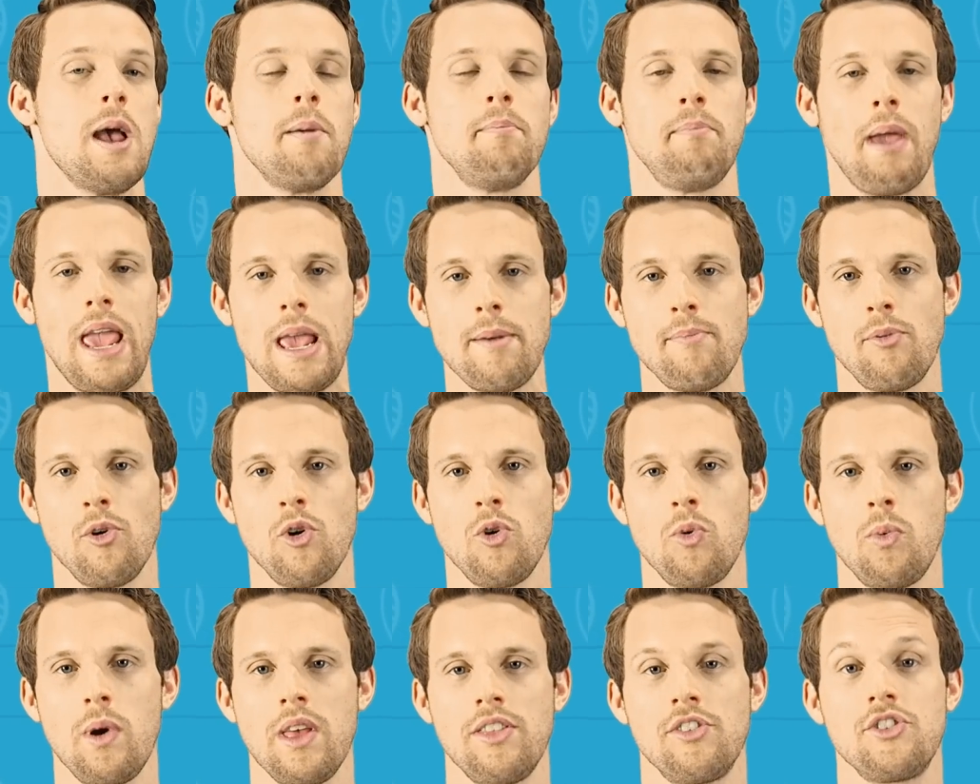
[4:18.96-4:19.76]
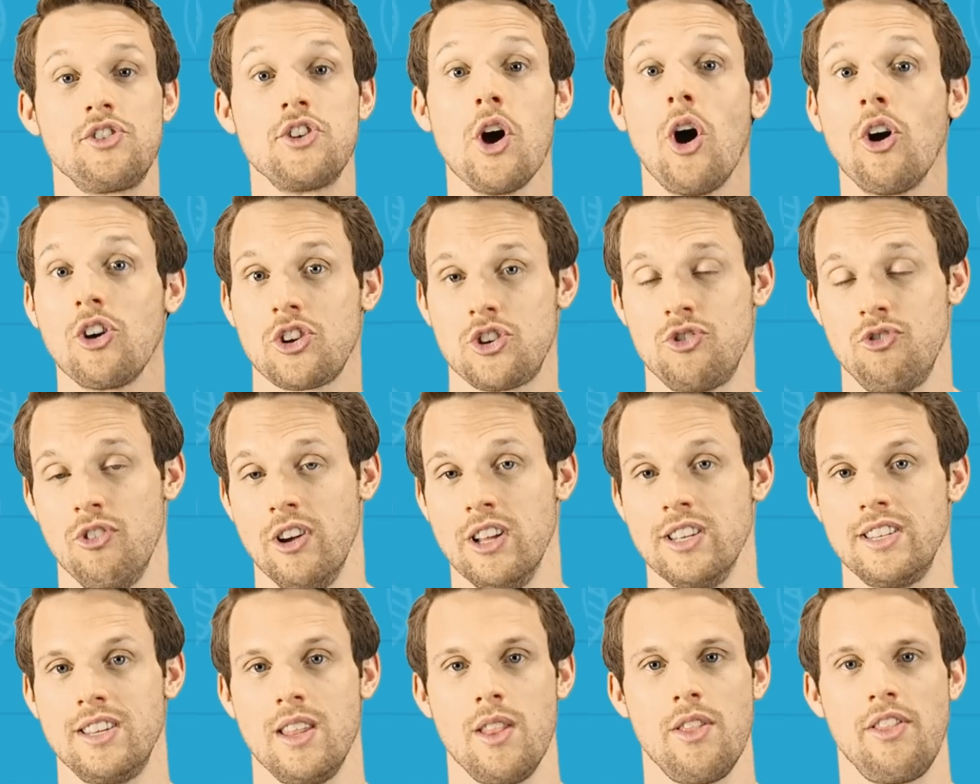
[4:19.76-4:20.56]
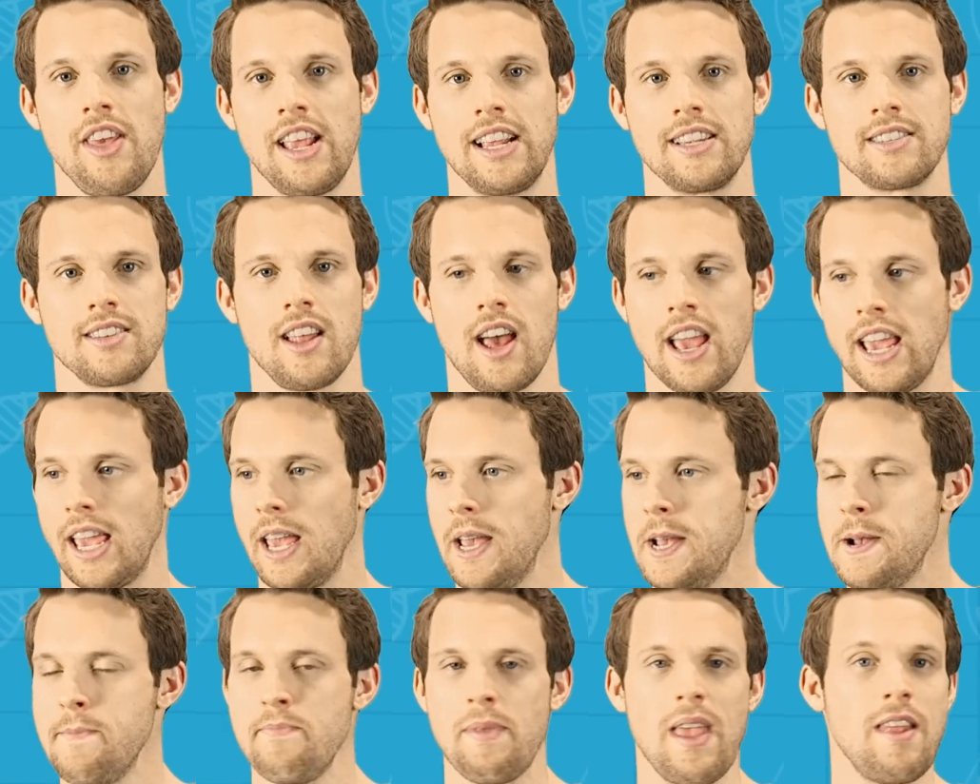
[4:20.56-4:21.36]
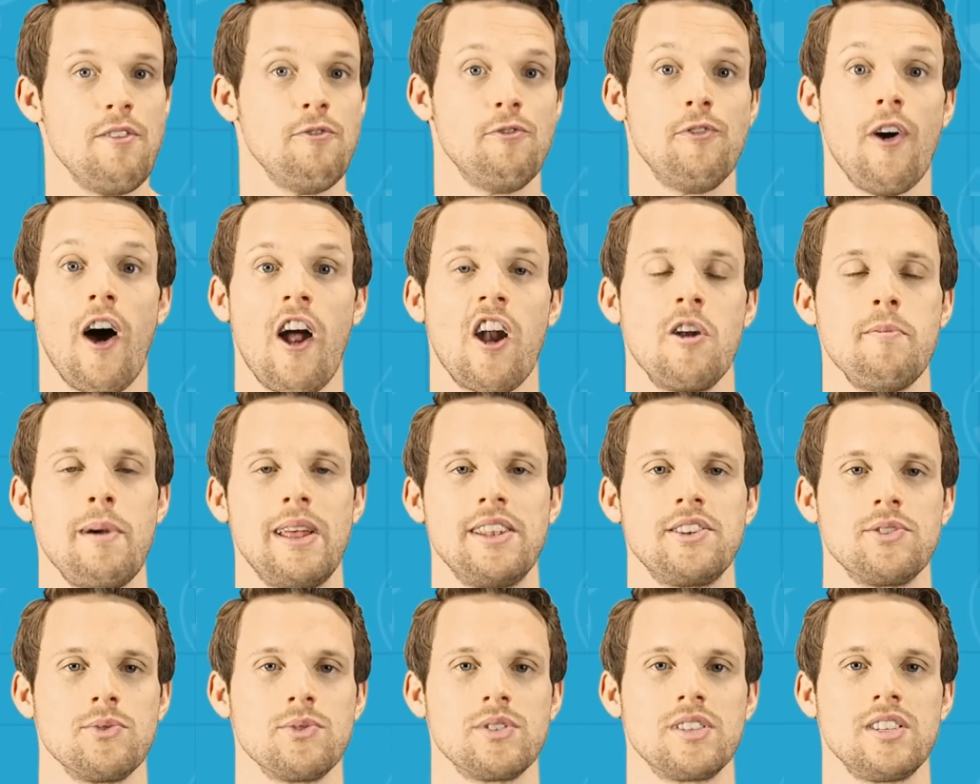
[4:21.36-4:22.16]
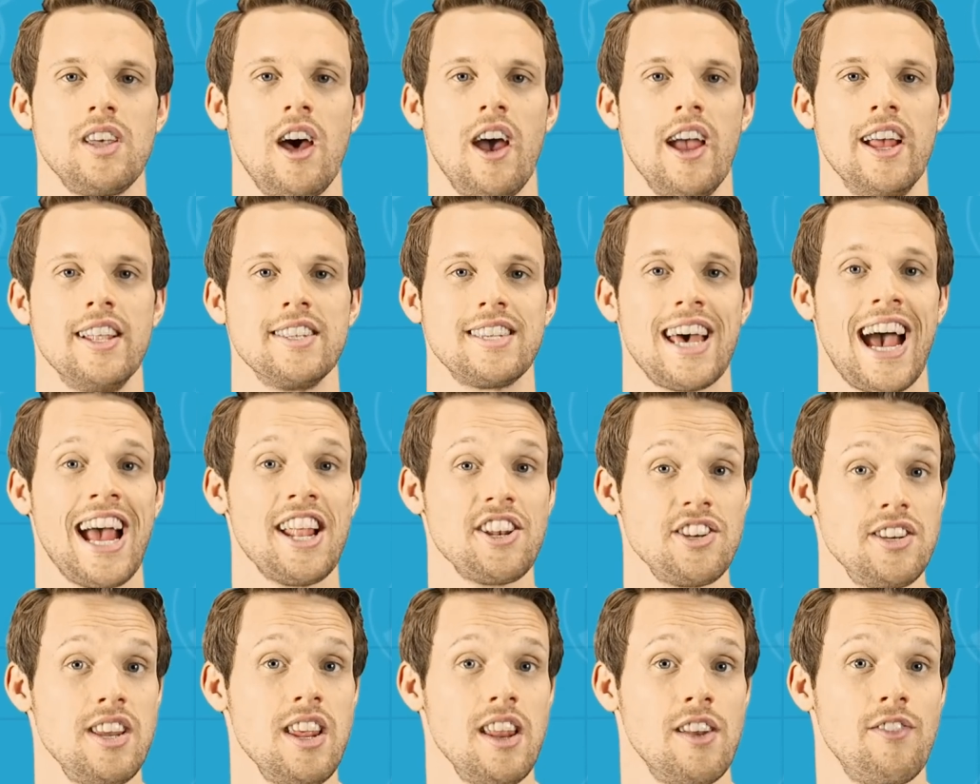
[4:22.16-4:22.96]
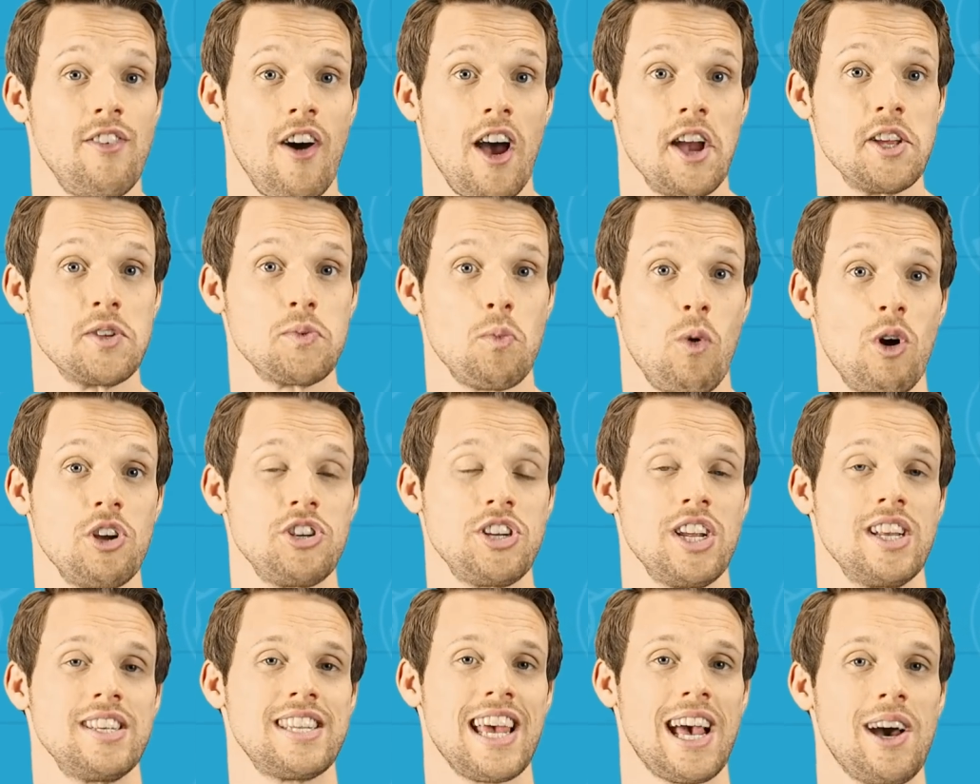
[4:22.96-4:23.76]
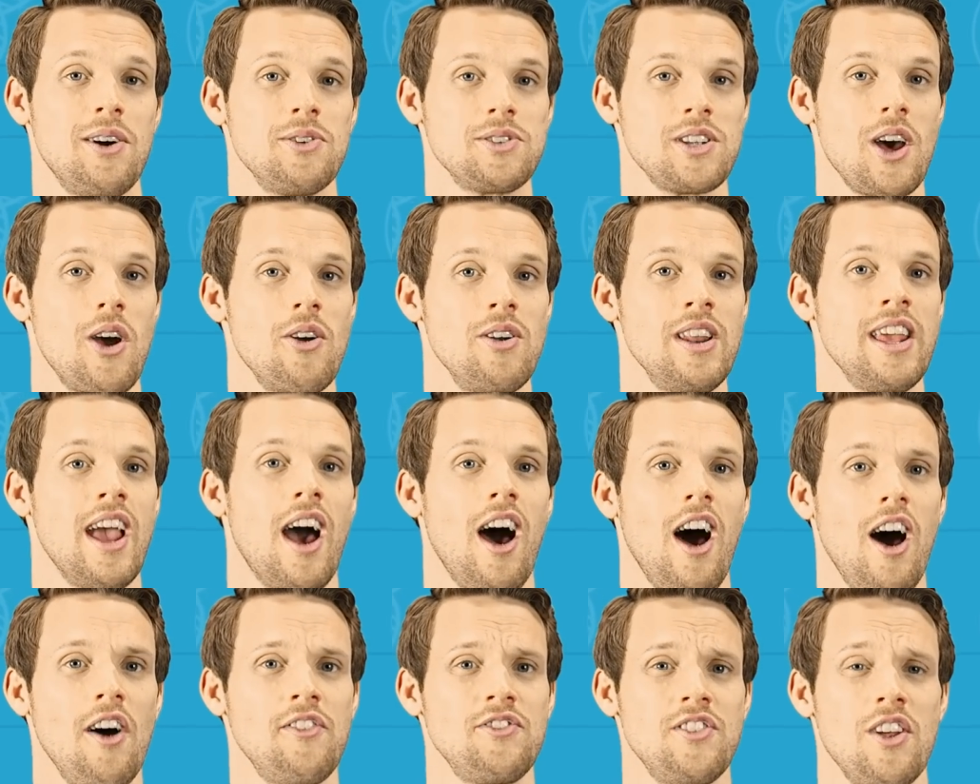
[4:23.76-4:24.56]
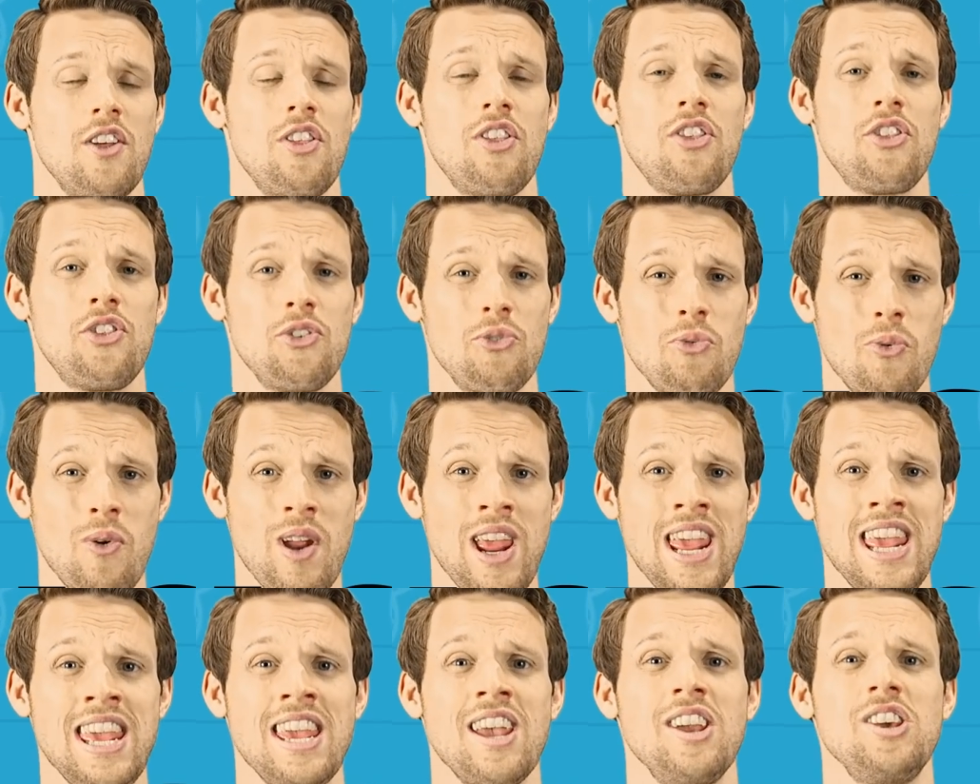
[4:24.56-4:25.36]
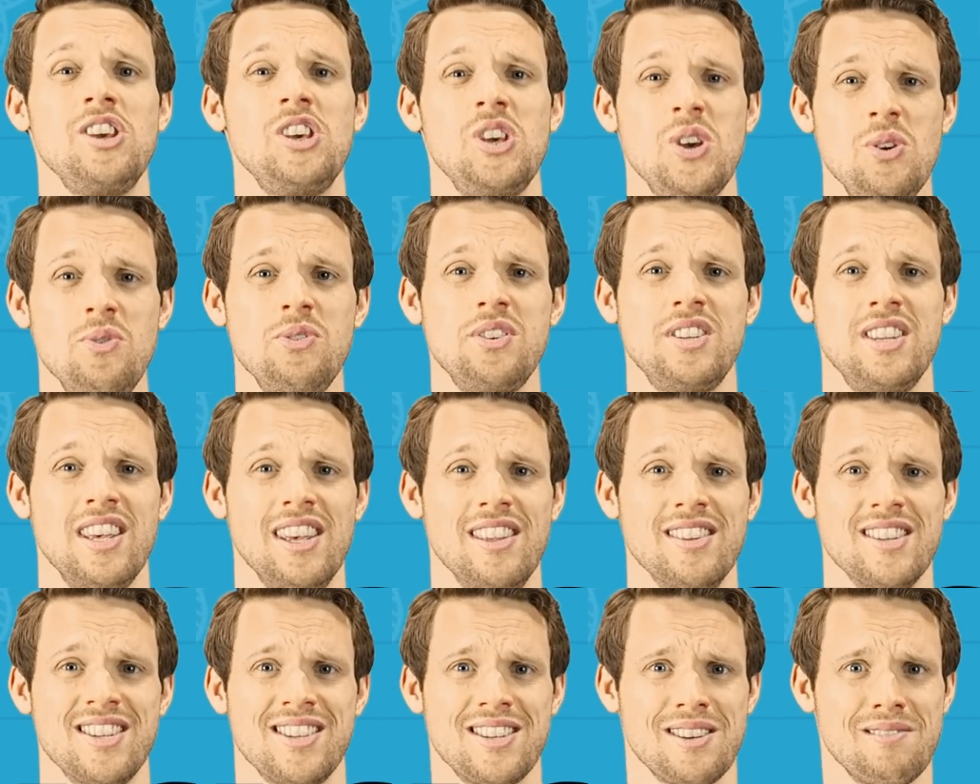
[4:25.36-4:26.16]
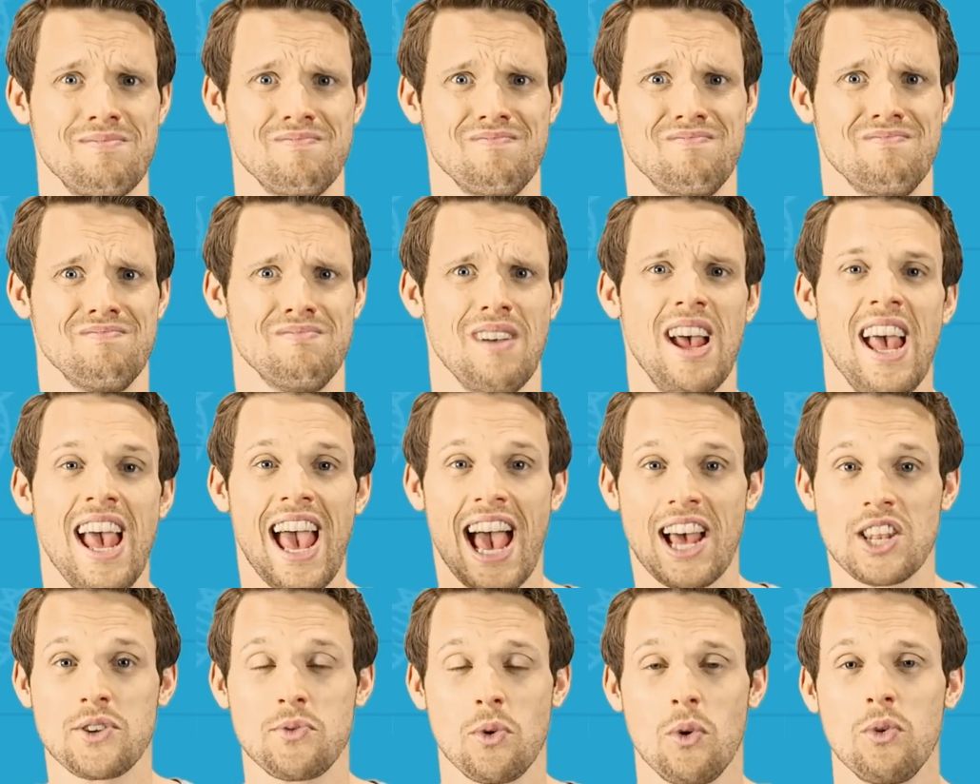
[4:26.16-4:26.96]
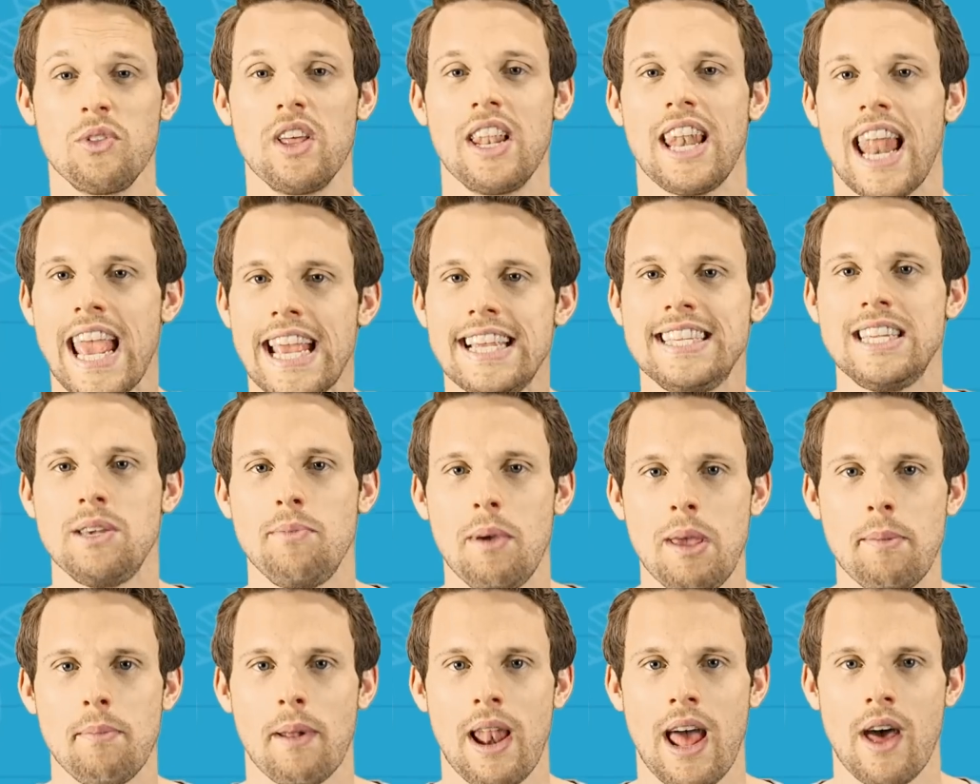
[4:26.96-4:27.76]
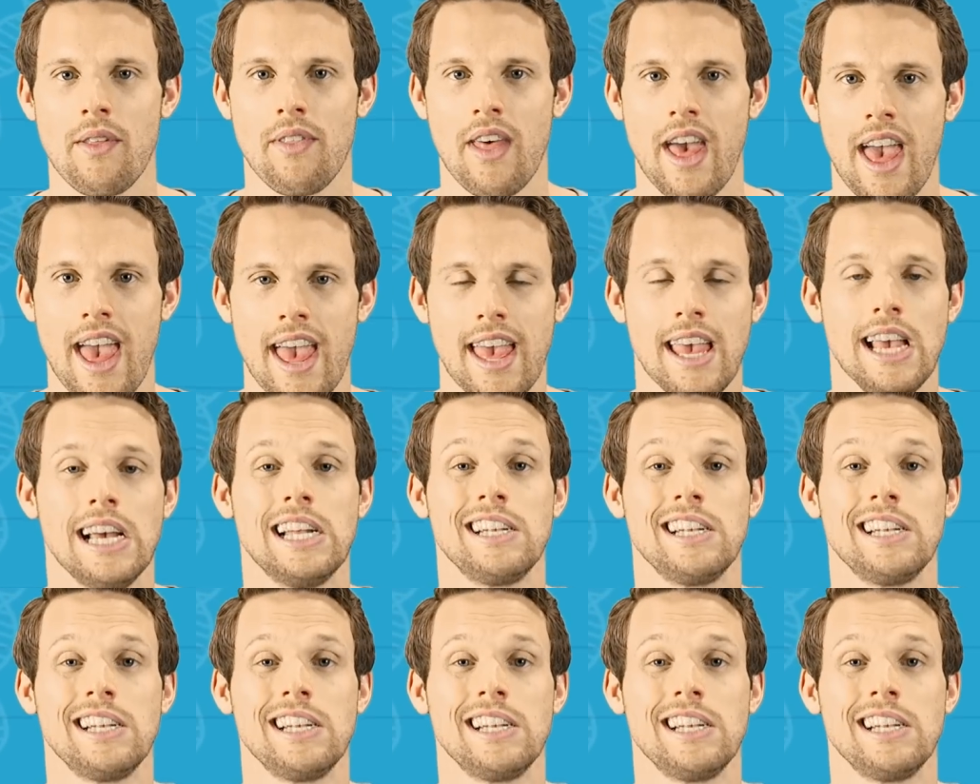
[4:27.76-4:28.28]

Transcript: People with doctorates in things like environmental science actually advise washing towels only after 3 uses. And to all the lazy people out there,